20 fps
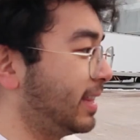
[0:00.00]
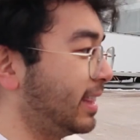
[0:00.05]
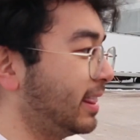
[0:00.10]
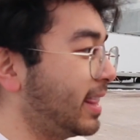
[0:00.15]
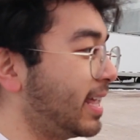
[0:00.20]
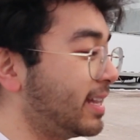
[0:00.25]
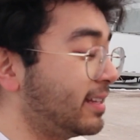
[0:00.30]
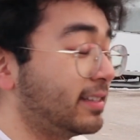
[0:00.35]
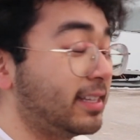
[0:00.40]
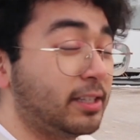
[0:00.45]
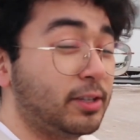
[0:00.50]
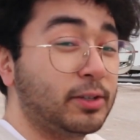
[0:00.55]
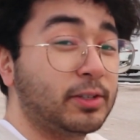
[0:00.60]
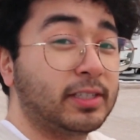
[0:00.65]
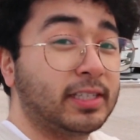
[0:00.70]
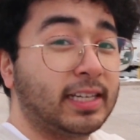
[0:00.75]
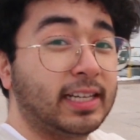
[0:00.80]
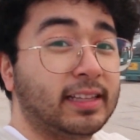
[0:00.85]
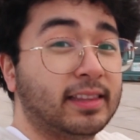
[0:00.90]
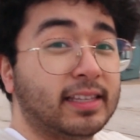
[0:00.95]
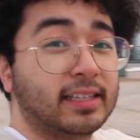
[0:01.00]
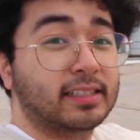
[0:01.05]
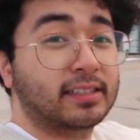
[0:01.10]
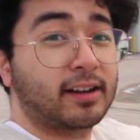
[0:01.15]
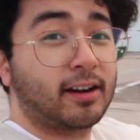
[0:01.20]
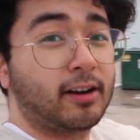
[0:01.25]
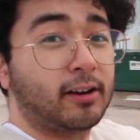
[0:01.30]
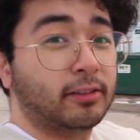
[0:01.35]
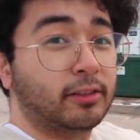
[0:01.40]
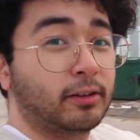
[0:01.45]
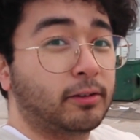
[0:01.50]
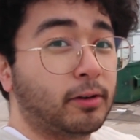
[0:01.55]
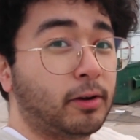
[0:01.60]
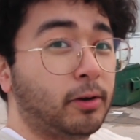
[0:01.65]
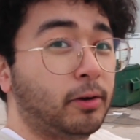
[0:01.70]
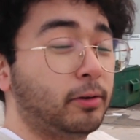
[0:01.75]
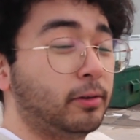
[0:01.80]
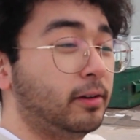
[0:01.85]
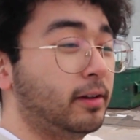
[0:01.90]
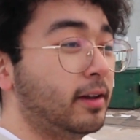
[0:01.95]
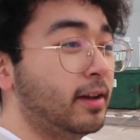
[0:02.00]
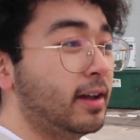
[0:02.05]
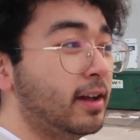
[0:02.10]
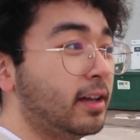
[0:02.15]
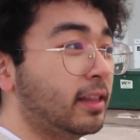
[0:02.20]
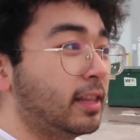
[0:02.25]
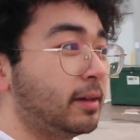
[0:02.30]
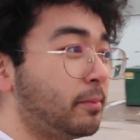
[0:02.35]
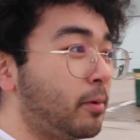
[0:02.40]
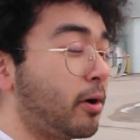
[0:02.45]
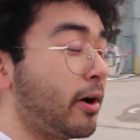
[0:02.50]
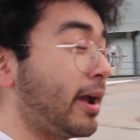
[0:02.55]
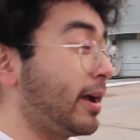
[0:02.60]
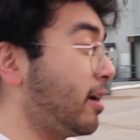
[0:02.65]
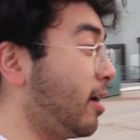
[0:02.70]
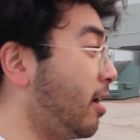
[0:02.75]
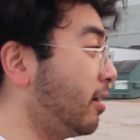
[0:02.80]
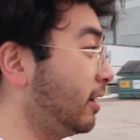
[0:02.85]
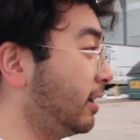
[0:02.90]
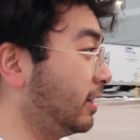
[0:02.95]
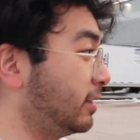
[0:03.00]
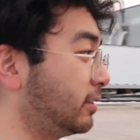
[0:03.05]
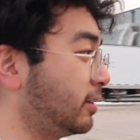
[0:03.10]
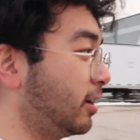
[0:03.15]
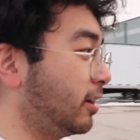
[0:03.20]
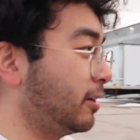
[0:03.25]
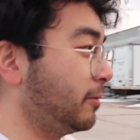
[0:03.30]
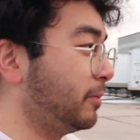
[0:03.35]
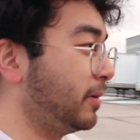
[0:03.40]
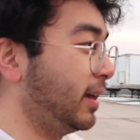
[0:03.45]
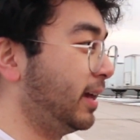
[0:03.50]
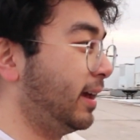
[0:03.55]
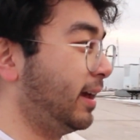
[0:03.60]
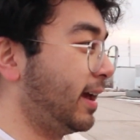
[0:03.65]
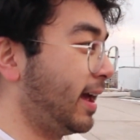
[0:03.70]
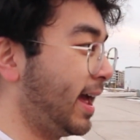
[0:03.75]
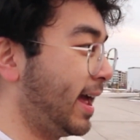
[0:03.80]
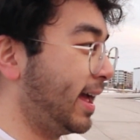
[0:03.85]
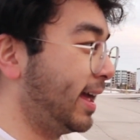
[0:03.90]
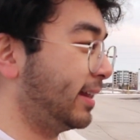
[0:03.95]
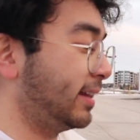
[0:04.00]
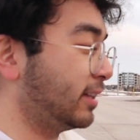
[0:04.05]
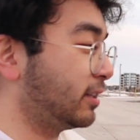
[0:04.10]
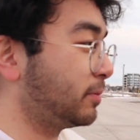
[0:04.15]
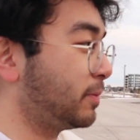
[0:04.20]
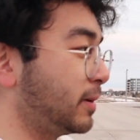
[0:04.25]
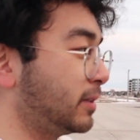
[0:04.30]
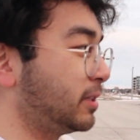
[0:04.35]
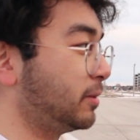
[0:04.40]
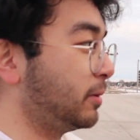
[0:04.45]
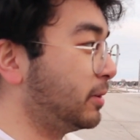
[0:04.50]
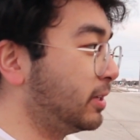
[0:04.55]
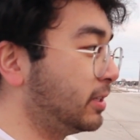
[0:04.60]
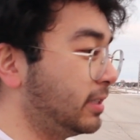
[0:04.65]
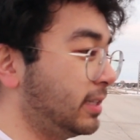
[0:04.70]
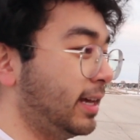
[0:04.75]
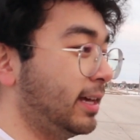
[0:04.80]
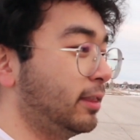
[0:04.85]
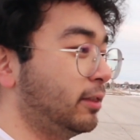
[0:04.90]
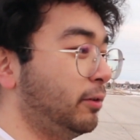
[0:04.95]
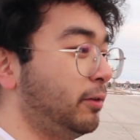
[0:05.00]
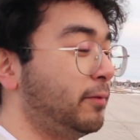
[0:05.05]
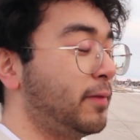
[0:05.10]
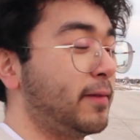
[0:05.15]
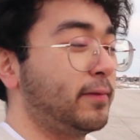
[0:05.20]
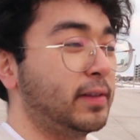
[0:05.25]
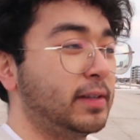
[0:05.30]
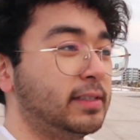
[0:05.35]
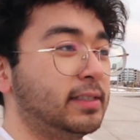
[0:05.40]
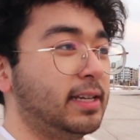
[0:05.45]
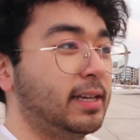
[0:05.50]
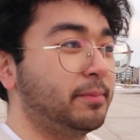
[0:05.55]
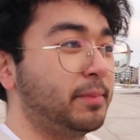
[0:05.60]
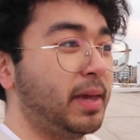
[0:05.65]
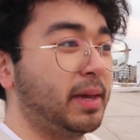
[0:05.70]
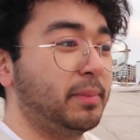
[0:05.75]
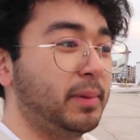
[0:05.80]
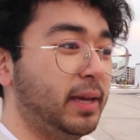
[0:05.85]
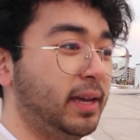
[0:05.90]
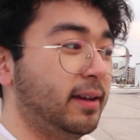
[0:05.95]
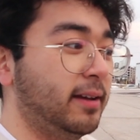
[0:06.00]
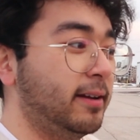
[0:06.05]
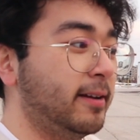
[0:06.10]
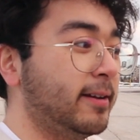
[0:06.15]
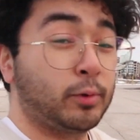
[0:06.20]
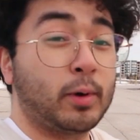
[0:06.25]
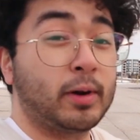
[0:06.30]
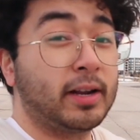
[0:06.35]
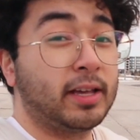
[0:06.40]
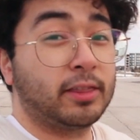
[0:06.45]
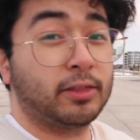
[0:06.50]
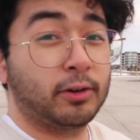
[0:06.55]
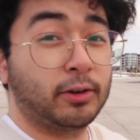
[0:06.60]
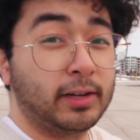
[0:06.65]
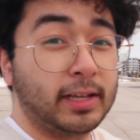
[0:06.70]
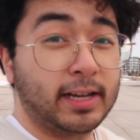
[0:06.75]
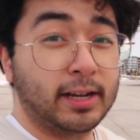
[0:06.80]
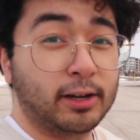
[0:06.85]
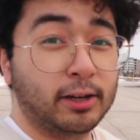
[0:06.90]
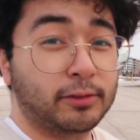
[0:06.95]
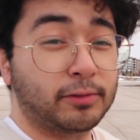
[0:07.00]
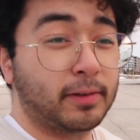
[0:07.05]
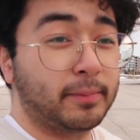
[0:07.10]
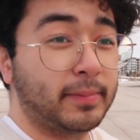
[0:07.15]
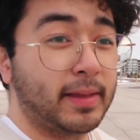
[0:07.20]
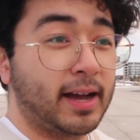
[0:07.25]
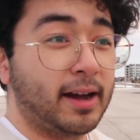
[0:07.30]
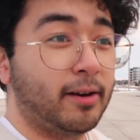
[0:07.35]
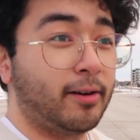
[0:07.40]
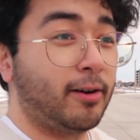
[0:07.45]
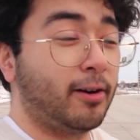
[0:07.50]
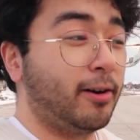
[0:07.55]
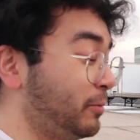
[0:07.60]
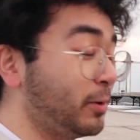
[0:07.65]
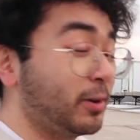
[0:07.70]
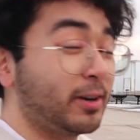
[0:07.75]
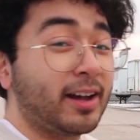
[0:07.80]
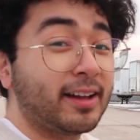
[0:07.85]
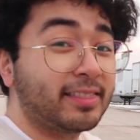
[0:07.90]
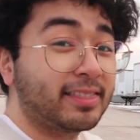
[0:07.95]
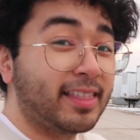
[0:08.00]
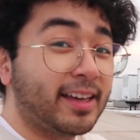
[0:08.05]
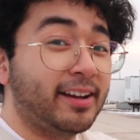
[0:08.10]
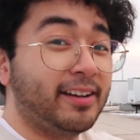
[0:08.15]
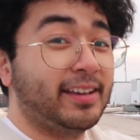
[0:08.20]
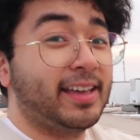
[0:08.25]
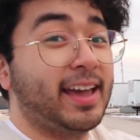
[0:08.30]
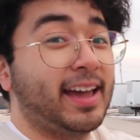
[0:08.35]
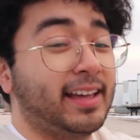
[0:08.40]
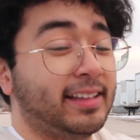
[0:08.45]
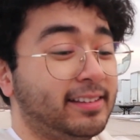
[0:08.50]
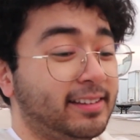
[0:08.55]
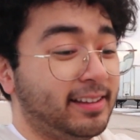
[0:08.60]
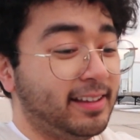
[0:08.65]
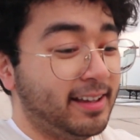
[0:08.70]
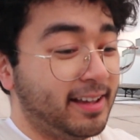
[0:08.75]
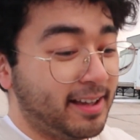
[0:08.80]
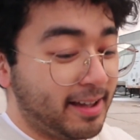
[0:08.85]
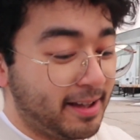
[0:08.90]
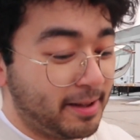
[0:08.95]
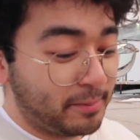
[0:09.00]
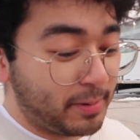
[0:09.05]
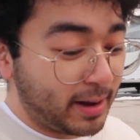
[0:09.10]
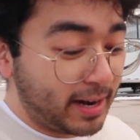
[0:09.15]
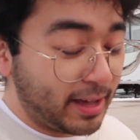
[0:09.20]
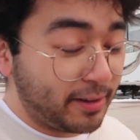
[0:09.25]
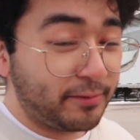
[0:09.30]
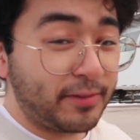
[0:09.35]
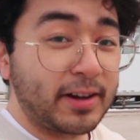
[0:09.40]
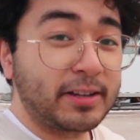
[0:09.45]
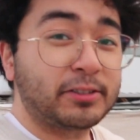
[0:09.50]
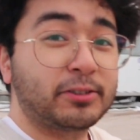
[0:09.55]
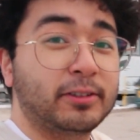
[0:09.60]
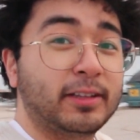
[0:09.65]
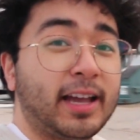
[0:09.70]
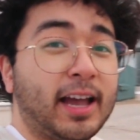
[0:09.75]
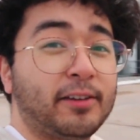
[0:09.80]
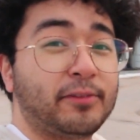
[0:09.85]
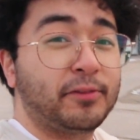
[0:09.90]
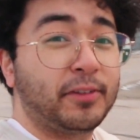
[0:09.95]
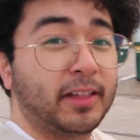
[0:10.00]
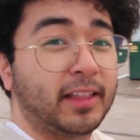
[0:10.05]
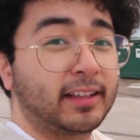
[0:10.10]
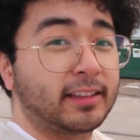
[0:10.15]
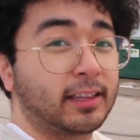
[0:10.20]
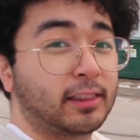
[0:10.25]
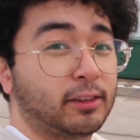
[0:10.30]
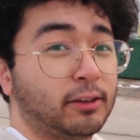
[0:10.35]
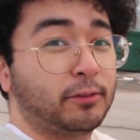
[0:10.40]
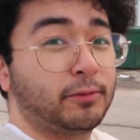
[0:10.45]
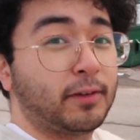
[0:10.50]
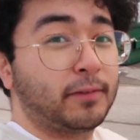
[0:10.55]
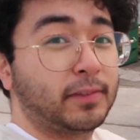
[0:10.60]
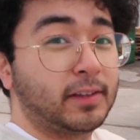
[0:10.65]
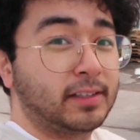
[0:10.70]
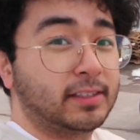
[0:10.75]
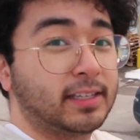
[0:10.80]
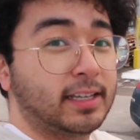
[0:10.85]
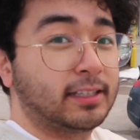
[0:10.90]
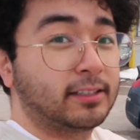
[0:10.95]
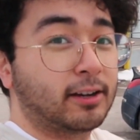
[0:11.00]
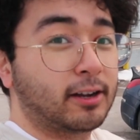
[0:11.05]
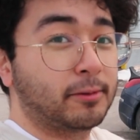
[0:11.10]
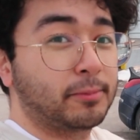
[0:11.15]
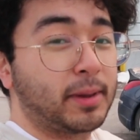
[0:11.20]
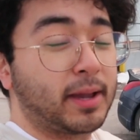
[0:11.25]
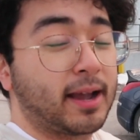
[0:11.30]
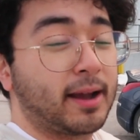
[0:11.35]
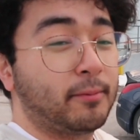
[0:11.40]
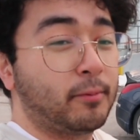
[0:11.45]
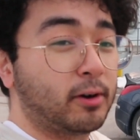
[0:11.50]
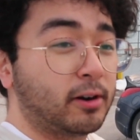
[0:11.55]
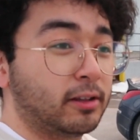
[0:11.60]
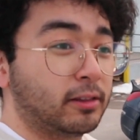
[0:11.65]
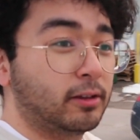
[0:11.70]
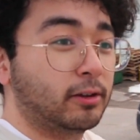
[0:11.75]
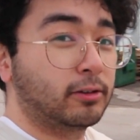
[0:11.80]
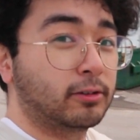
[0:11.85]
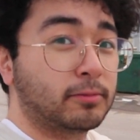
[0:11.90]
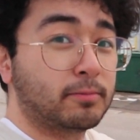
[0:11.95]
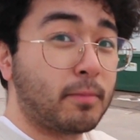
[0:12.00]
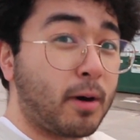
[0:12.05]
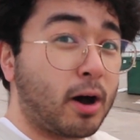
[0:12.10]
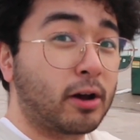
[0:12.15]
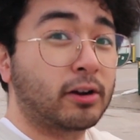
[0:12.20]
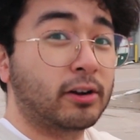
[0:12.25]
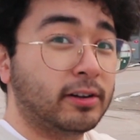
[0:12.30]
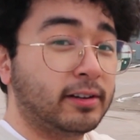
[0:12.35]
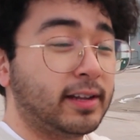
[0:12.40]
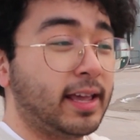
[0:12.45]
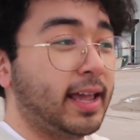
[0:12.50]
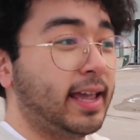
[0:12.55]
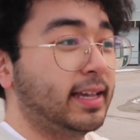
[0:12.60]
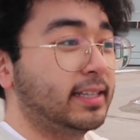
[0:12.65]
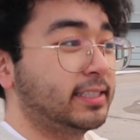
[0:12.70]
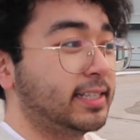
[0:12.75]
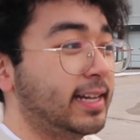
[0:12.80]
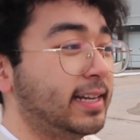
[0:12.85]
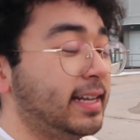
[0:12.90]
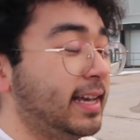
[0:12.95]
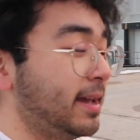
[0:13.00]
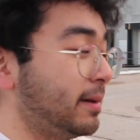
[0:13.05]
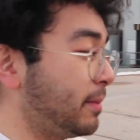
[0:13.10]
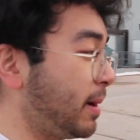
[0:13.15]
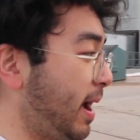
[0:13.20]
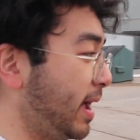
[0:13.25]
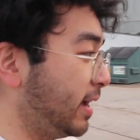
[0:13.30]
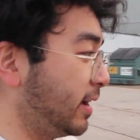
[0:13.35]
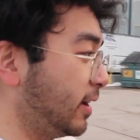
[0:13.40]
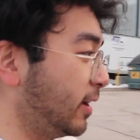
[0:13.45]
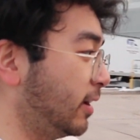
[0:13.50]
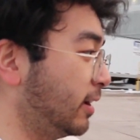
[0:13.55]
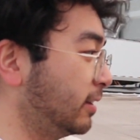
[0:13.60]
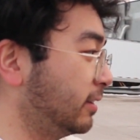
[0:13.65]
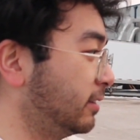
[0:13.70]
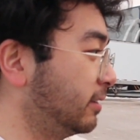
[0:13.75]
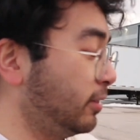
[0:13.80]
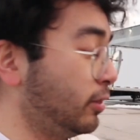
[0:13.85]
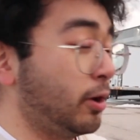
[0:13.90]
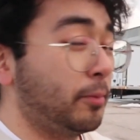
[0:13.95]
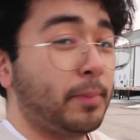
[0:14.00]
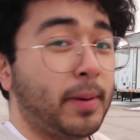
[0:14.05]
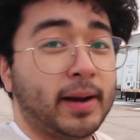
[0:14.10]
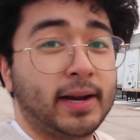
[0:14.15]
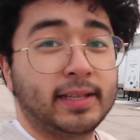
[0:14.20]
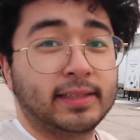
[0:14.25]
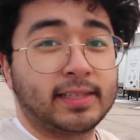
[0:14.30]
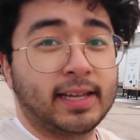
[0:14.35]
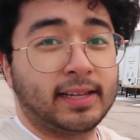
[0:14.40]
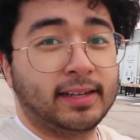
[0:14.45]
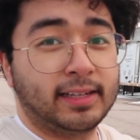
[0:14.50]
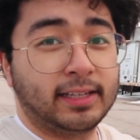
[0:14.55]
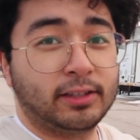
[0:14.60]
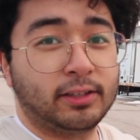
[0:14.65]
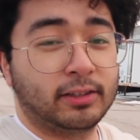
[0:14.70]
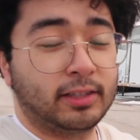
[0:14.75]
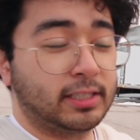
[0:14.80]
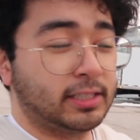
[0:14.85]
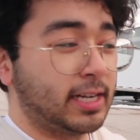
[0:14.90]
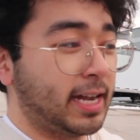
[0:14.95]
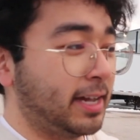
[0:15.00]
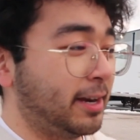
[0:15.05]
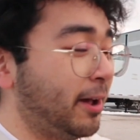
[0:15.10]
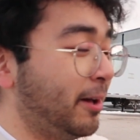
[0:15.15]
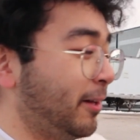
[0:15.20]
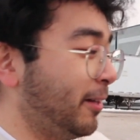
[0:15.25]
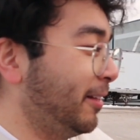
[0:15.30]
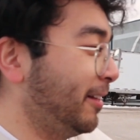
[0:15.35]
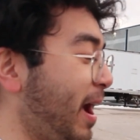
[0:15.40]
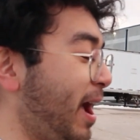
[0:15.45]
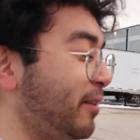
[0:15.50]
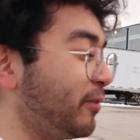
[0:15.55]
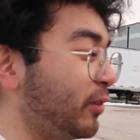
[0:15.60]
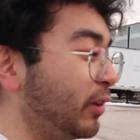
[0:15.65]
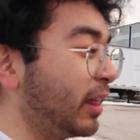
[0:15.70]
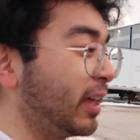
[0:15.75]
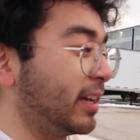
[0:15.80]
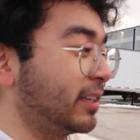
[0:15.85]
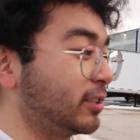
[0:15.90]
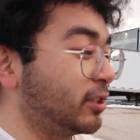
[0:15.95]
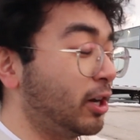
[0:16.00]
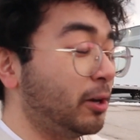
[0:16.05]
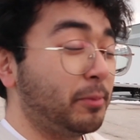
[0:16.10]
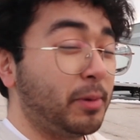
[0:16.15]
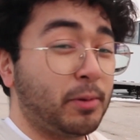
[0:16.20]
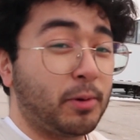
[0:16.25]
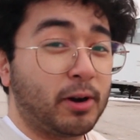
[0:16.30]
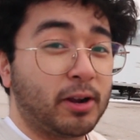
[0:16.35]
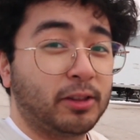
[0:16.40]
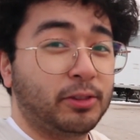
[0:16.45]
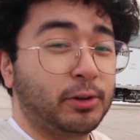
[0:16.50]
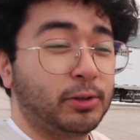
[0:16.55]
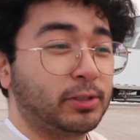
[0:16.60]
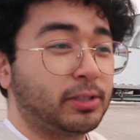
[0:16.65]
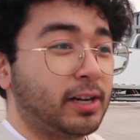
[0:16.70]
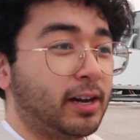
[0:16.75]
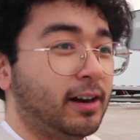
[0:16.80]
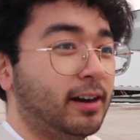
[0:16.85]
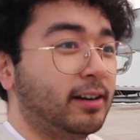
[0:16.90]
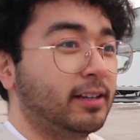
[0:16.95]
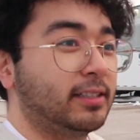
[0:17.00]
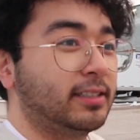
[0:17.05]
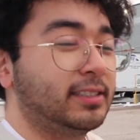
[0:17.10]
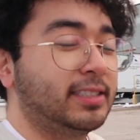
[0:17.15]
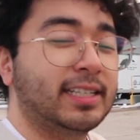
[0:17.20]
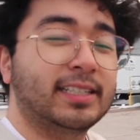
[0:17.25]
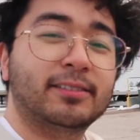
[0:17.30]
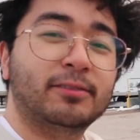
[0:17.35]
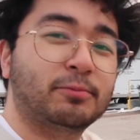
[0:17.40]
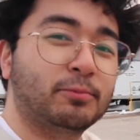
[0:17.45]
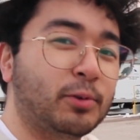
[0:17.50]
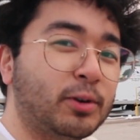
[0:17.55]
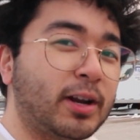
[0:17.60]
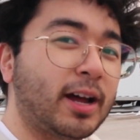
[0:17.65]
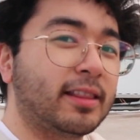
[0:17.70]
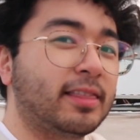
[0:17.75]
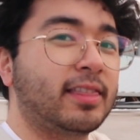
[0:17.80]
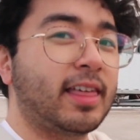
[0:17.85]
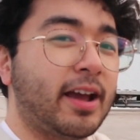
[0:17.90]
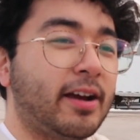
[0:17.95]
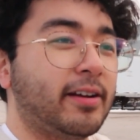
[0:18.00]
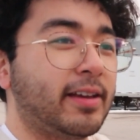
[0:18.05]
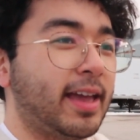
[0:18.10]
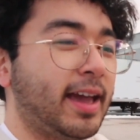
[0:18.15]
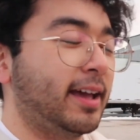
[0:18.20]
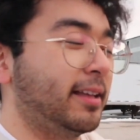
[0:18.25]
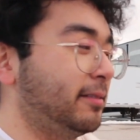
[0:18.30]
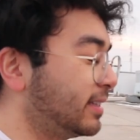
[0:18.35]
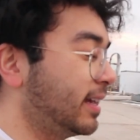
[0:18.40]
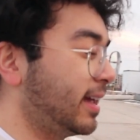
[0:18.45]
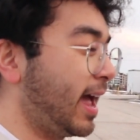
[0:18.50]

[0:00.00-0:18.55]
The less that you see this car on the road, the more iconic it's gonna be. And especially when you see a 350Z maybe 20, 30 years from now. We're not there yet, but eventually I feel like the 350Z is gonna become one of those modern day JDM icons, no pun intended to the channel. I feel like it's gonna be one of those cars. Just, we're not there yet.